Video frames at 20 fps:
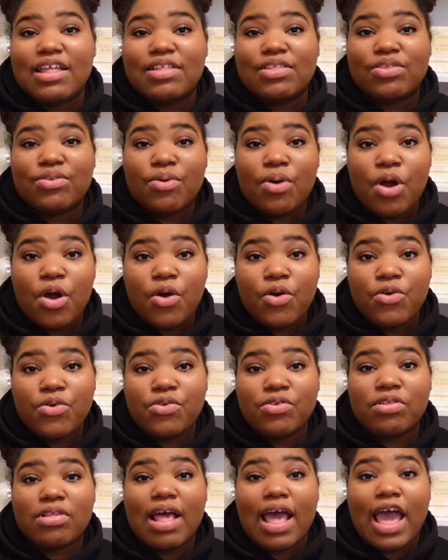
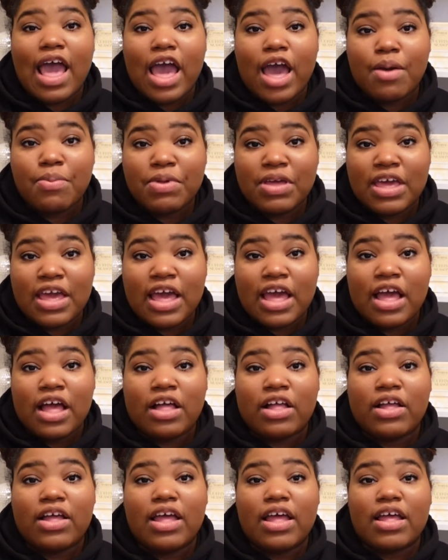throws
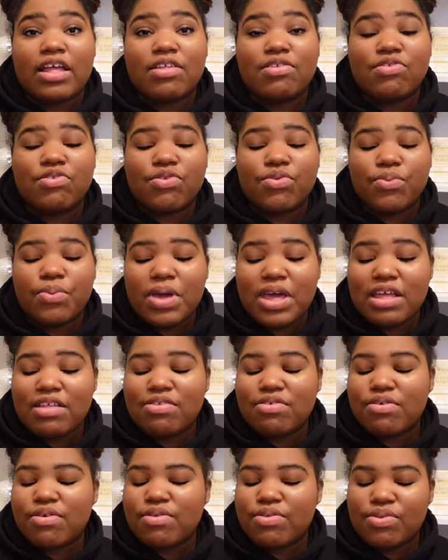Abigail,
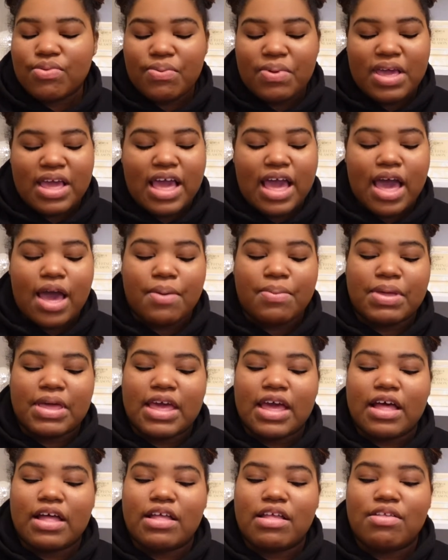sweet
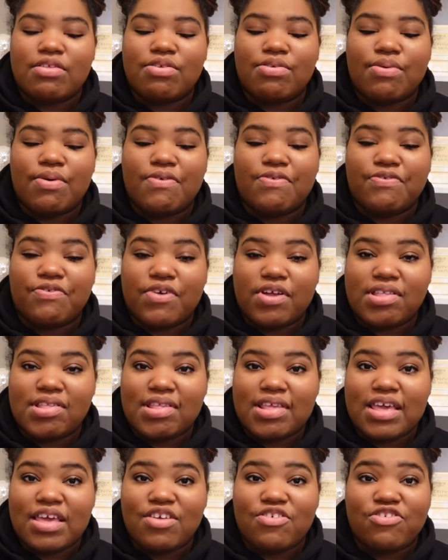Abigail, into a
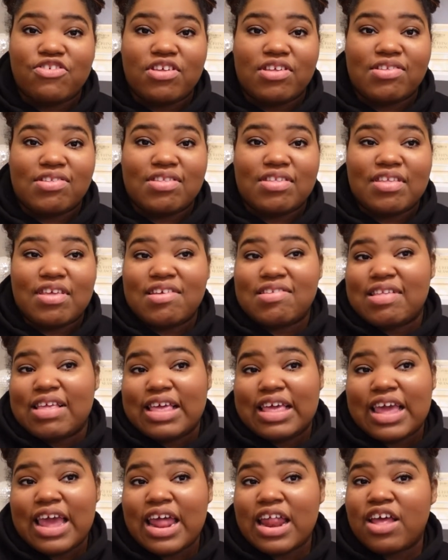frenzy. She
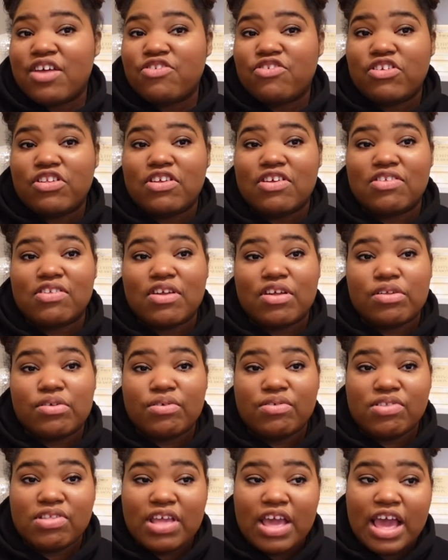doesn't get it. She doesn't
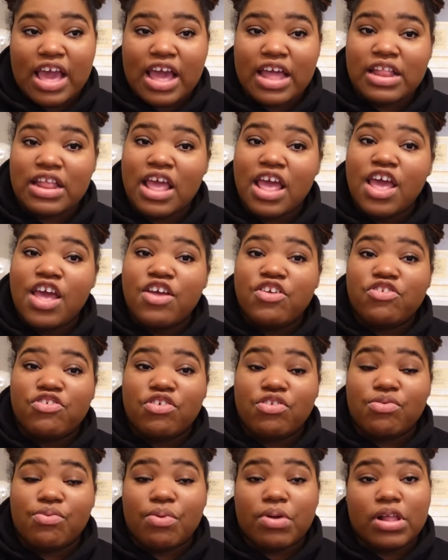understand.
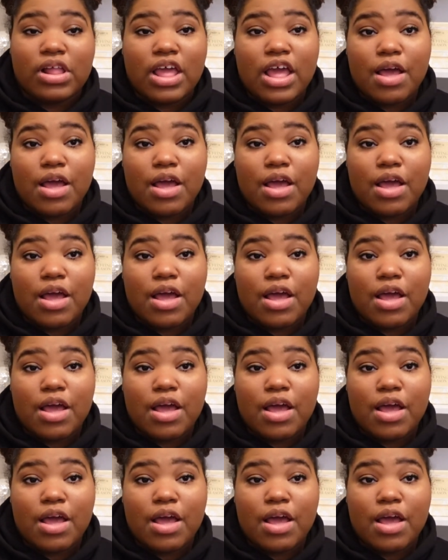She's really